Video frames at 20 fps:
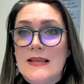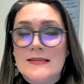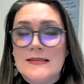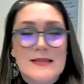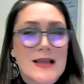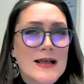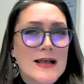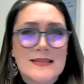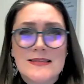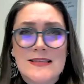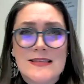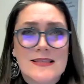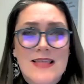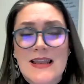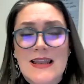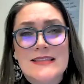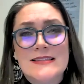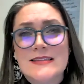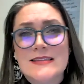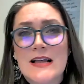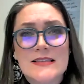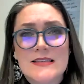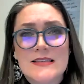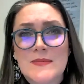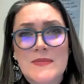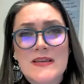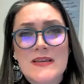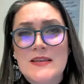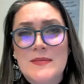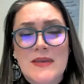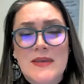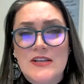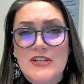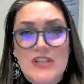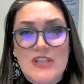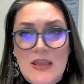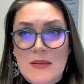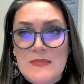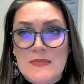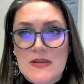it's not something to be
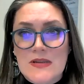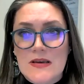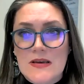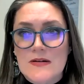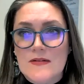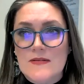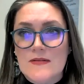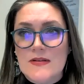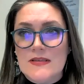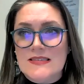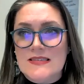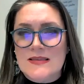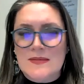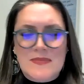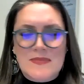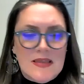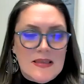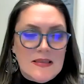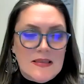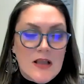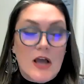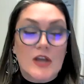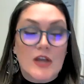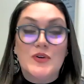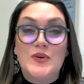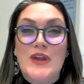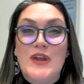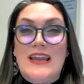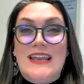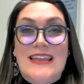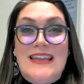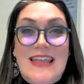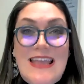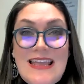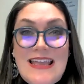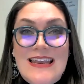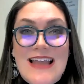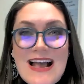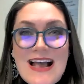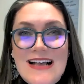ashamed of. It's something God created
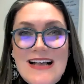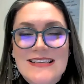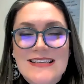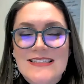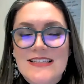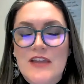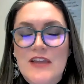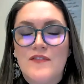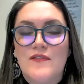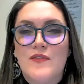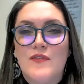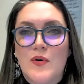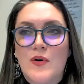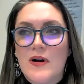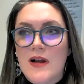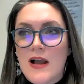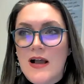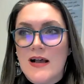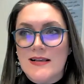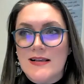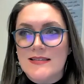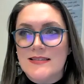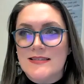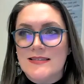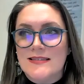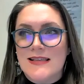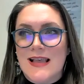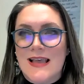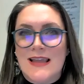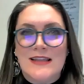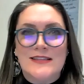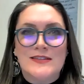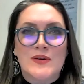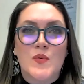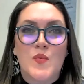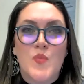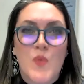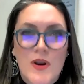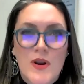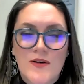in us and for us, and it's a
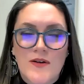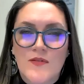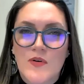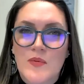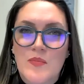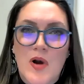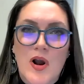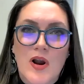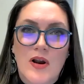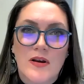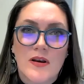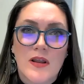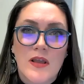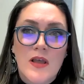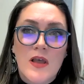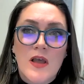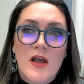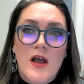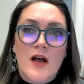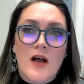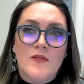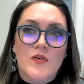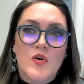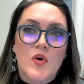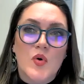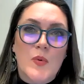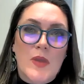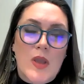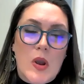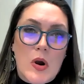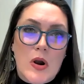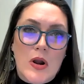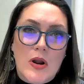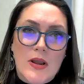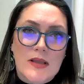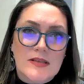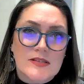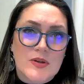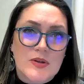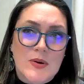wonderful part of who we
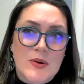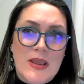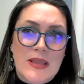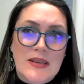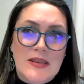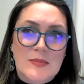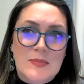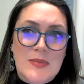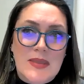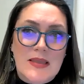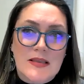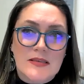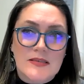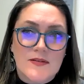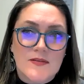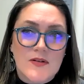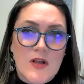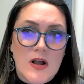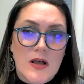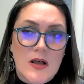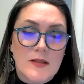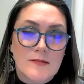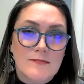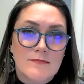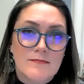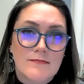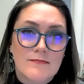are as created beings of God.